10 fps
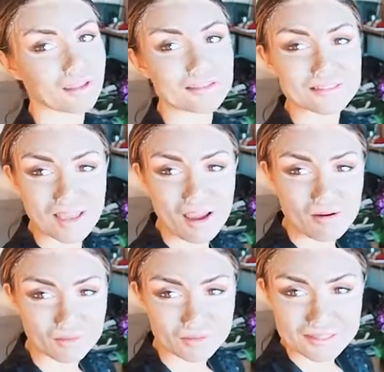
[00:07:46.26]
He's
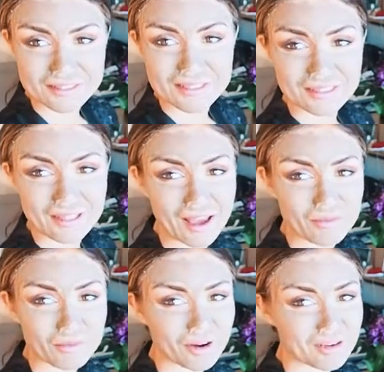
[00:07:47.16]
terrible, isn't he? The
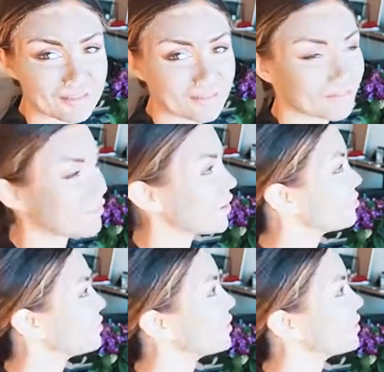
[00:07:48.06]
app crashes every 5 minutes.